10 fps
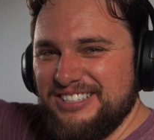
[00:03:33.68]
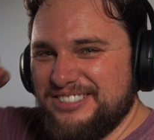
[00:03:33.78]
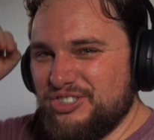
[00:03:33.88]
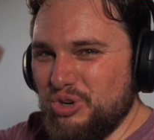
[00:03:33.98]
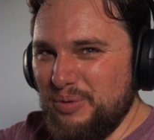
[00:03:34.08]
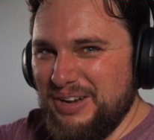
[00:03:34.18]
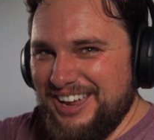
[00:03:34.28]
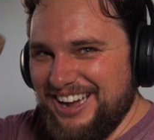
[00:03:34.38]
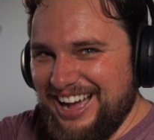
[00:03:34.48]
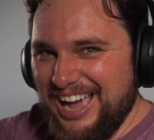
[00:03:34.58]

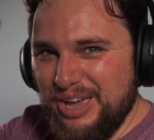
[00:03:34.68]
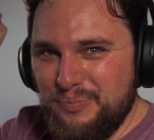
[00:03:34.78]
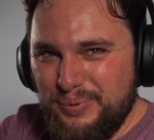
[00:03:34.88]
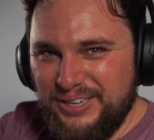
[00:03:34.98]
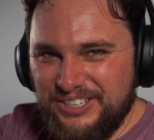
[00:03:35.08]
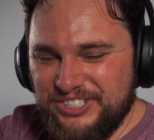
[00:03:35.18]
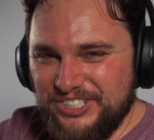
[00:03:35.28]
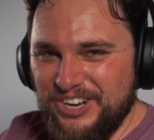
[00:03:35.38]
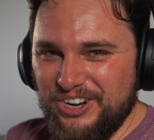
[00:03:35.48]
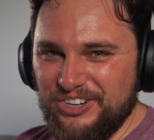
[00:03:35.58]
extremely high pitch
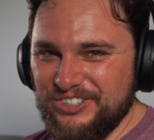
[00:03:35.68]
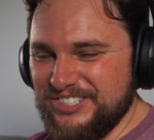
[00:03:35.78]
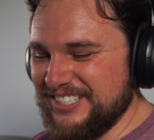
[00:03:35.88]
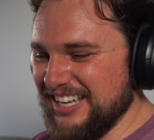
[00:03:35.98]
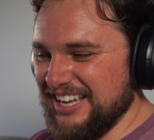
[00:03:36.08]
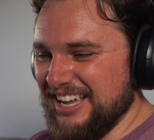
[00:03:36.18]
notes